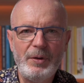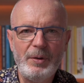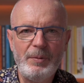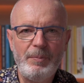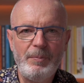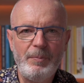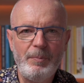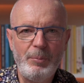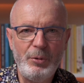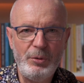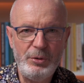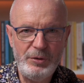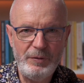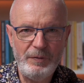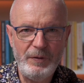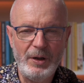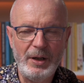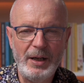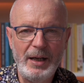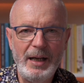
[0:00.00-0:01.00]
the
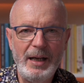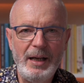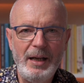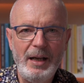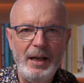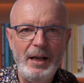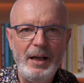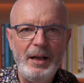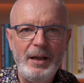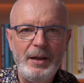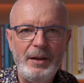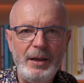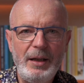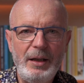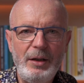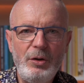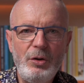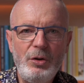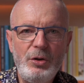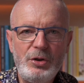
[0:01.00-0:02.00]
bushfire, their
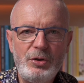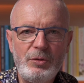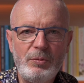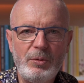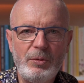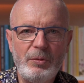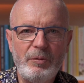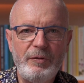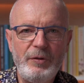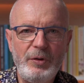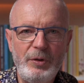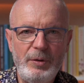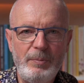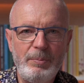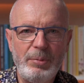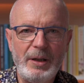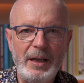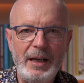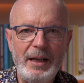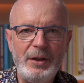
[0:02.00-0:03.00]
usual food
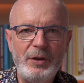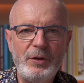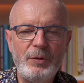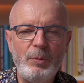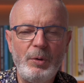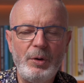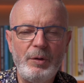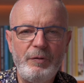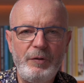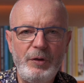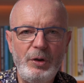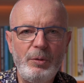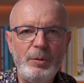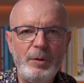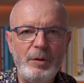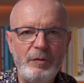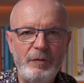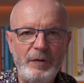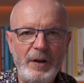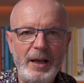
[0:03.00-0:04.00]
plants were few
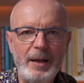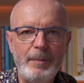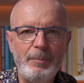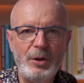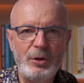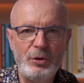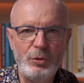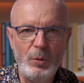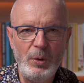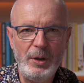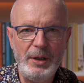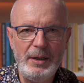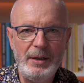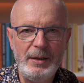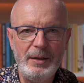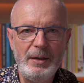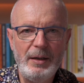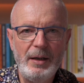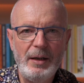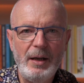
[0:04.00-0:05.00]
and far
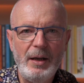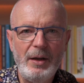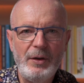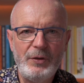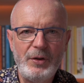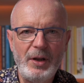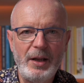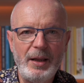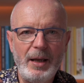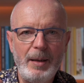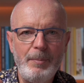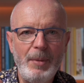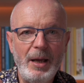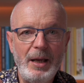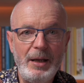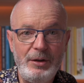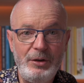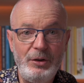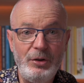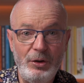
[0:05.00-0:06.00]
between, so they
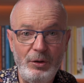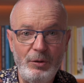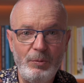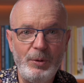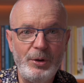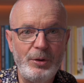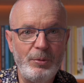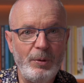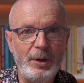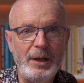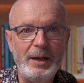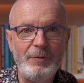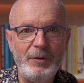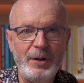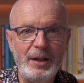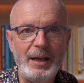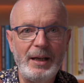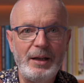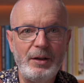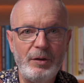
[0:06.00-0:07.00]
made do with whatever
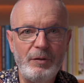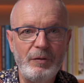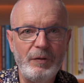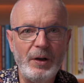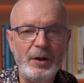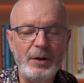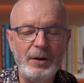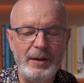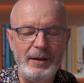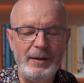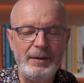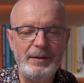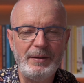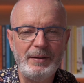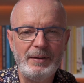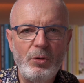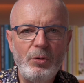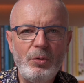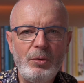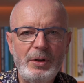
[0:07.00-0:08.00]
they could find.
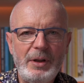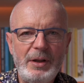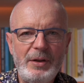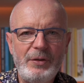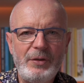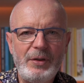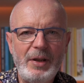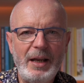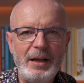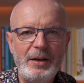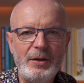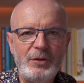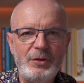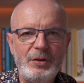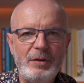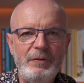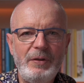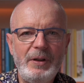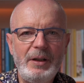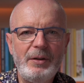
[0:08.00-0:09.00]
All this had a
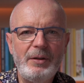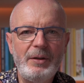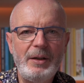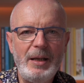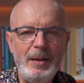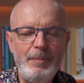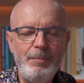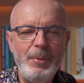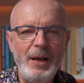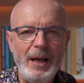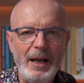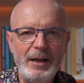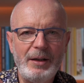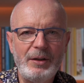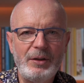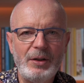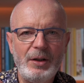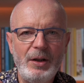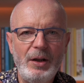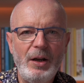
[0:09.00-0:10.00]
severe
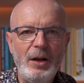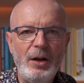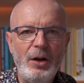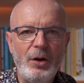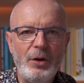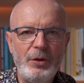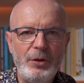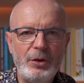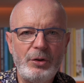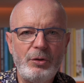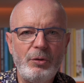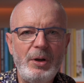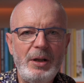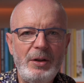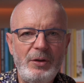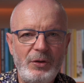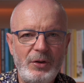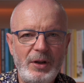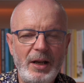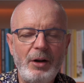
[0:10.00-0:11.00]
impact on the
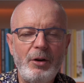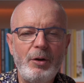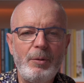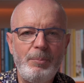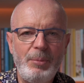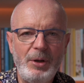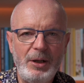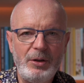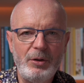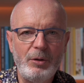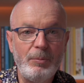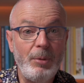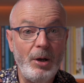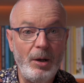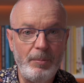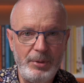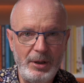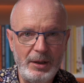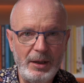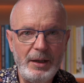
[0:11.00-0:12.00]
green scarab beetle
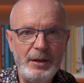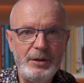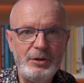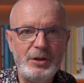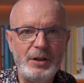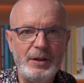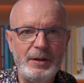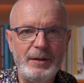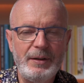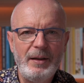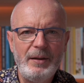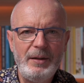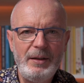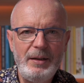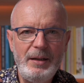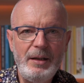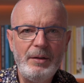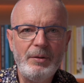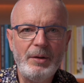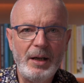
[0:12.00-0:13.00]
population. The
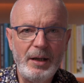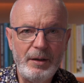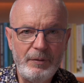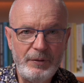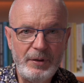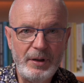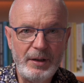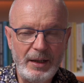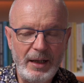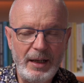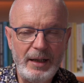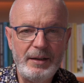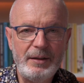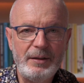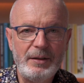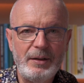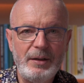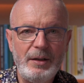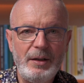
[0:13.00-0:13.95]
year after that,